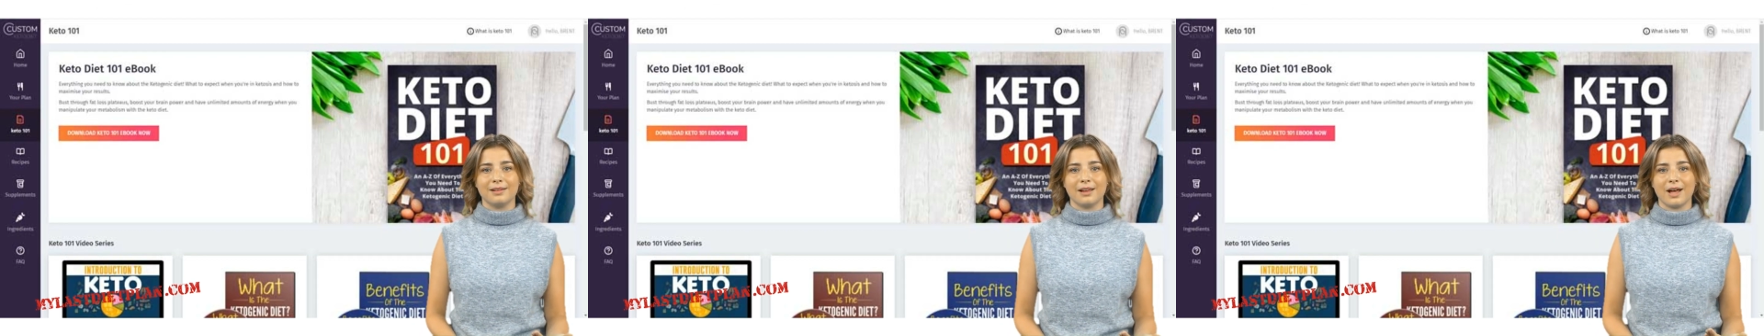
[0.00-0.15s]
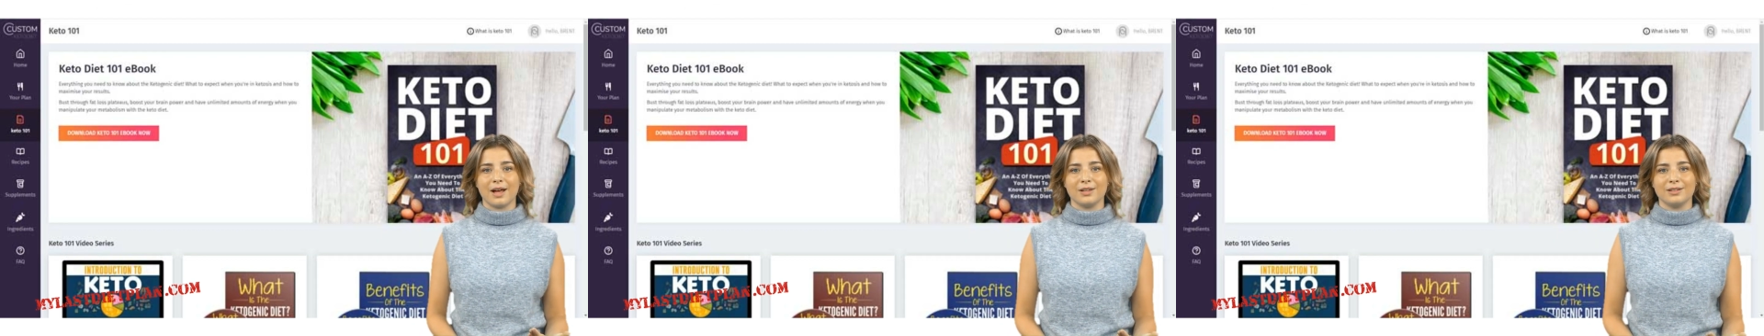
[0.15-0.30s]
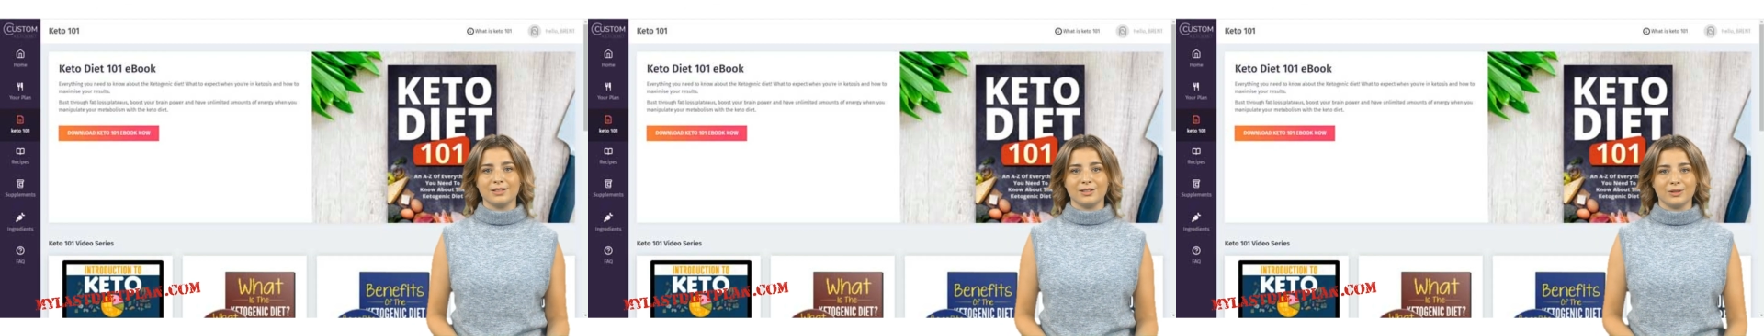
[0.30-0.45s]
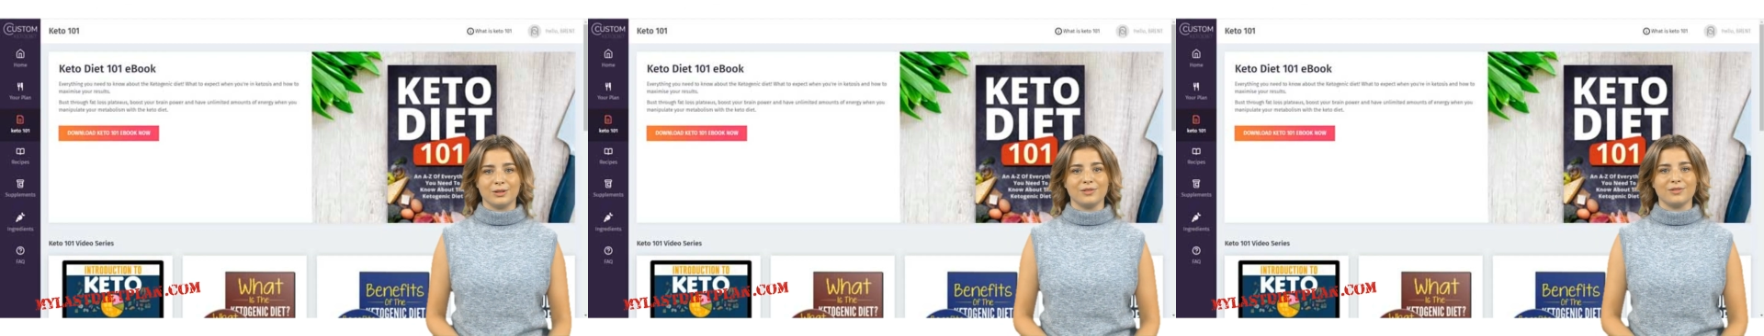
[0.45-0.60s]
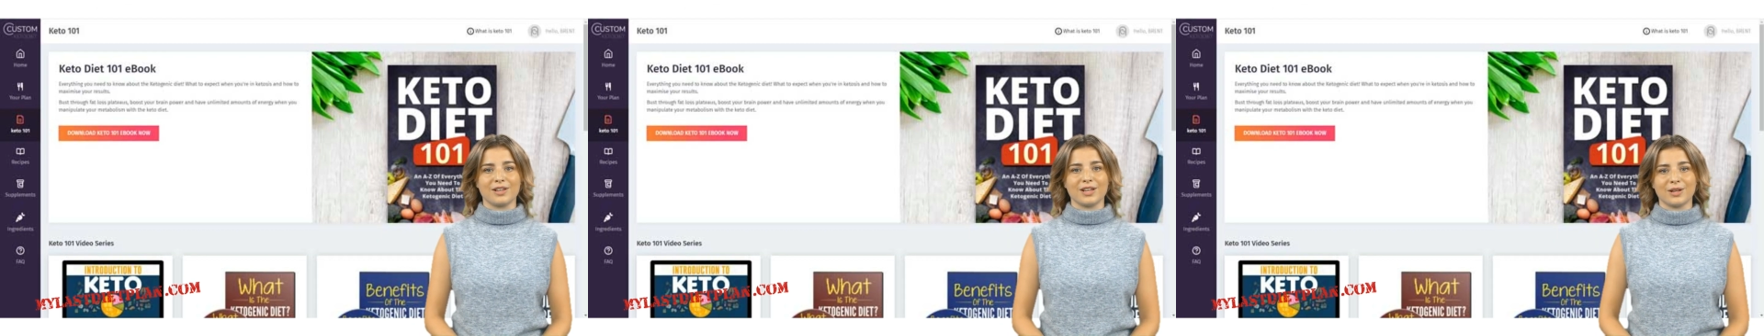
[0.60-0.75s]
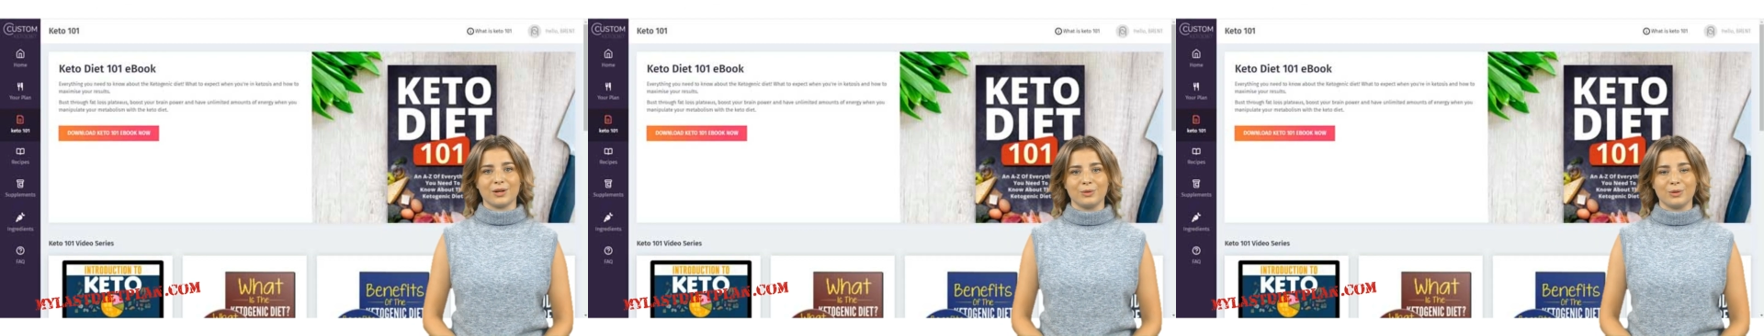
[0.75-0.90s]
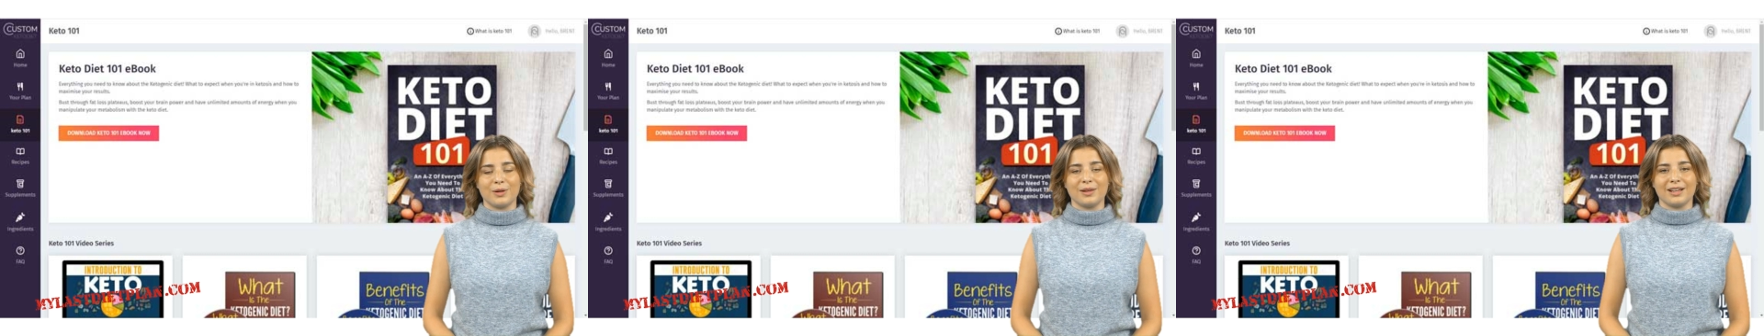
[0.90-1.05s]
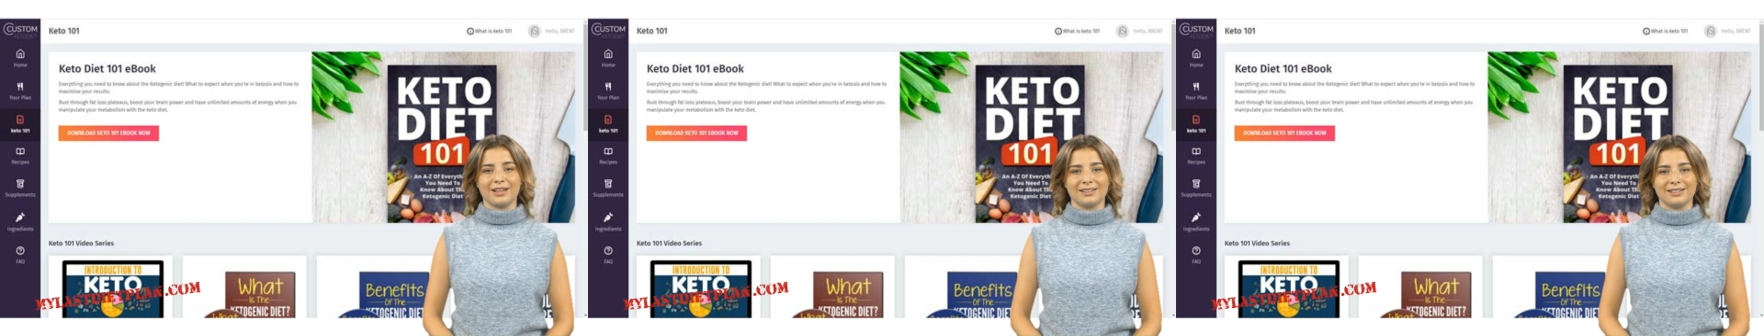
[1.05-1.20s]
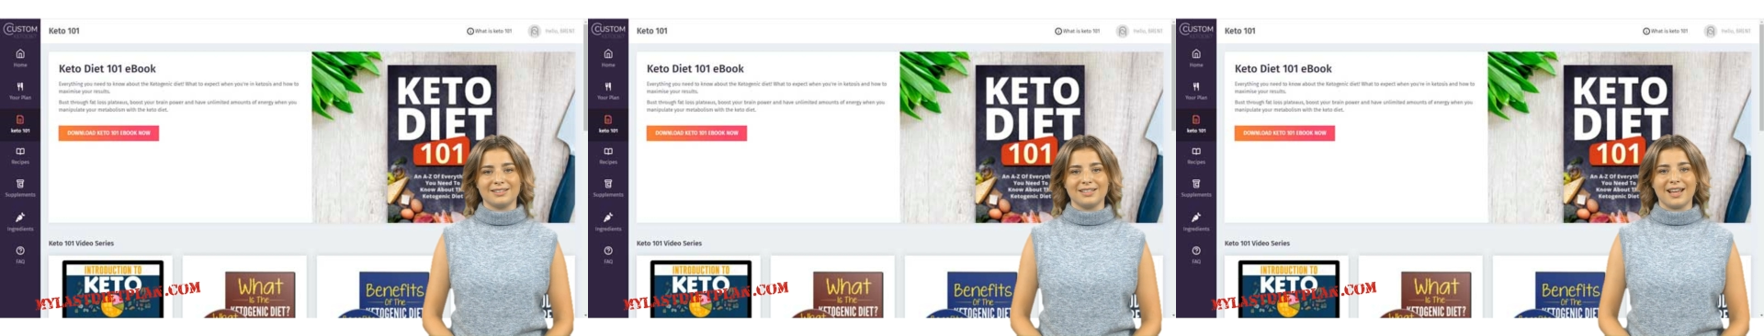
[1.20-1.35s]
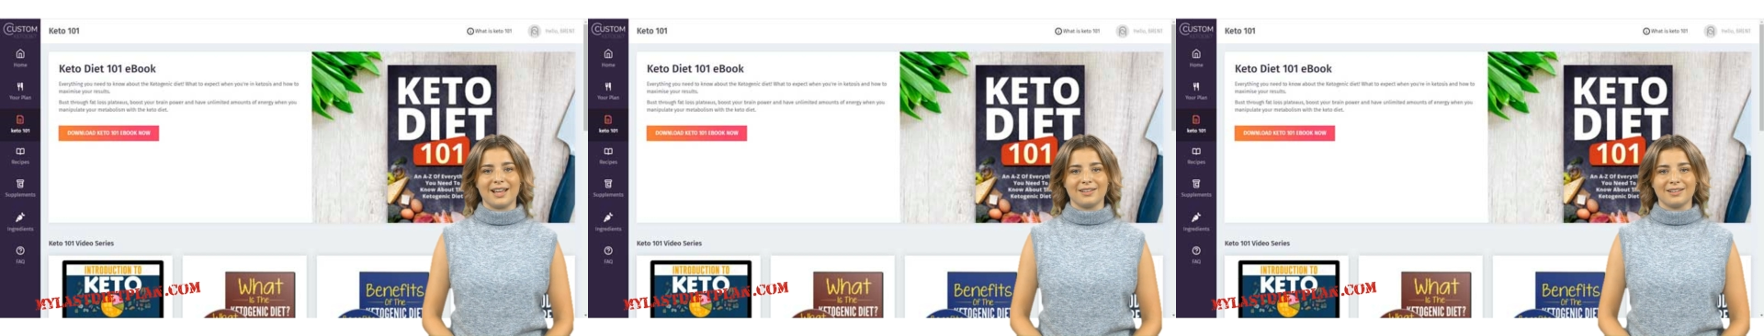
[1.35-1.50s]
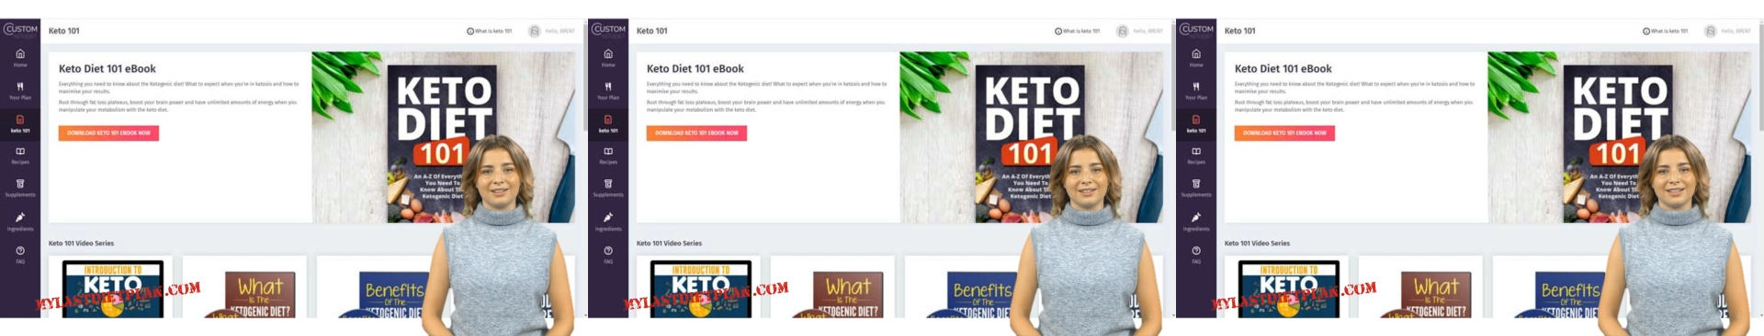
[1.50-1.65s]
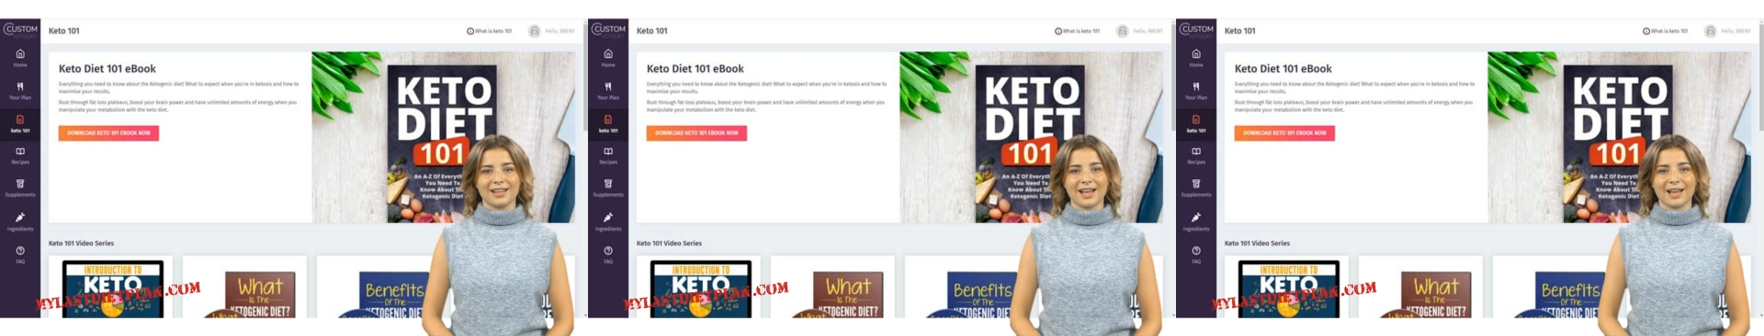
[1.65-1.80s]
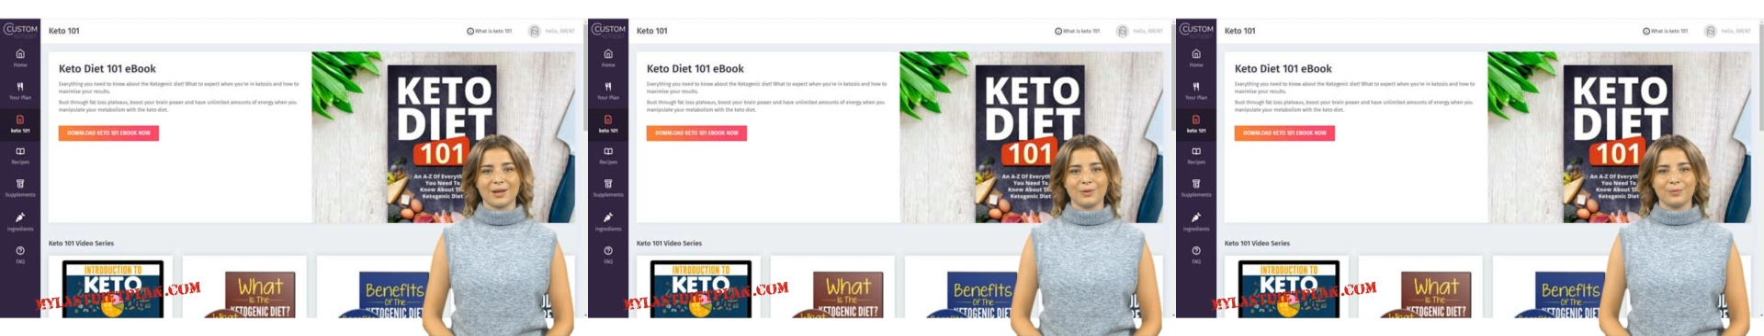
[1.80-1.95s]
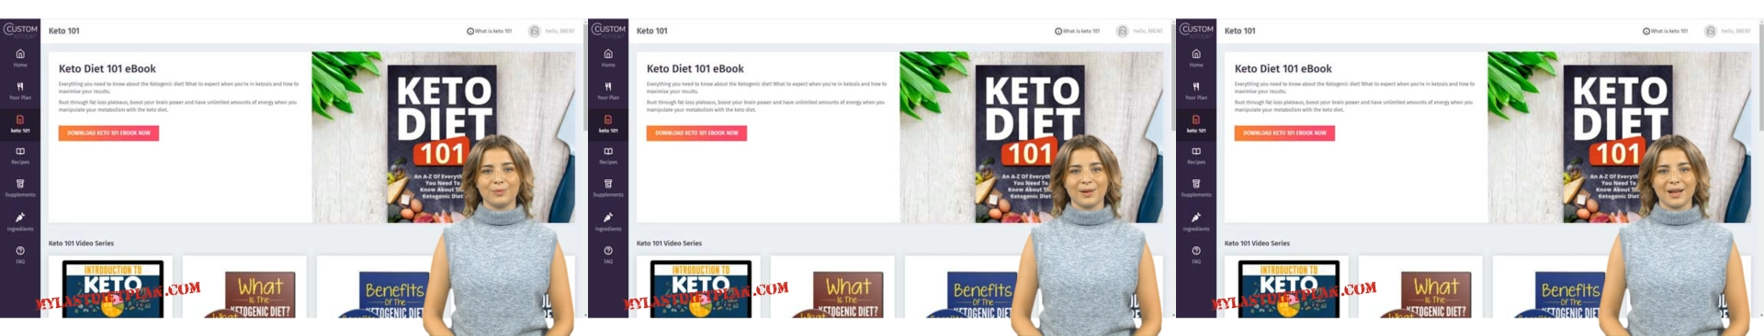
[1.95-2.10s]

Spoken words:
Also available inside the diet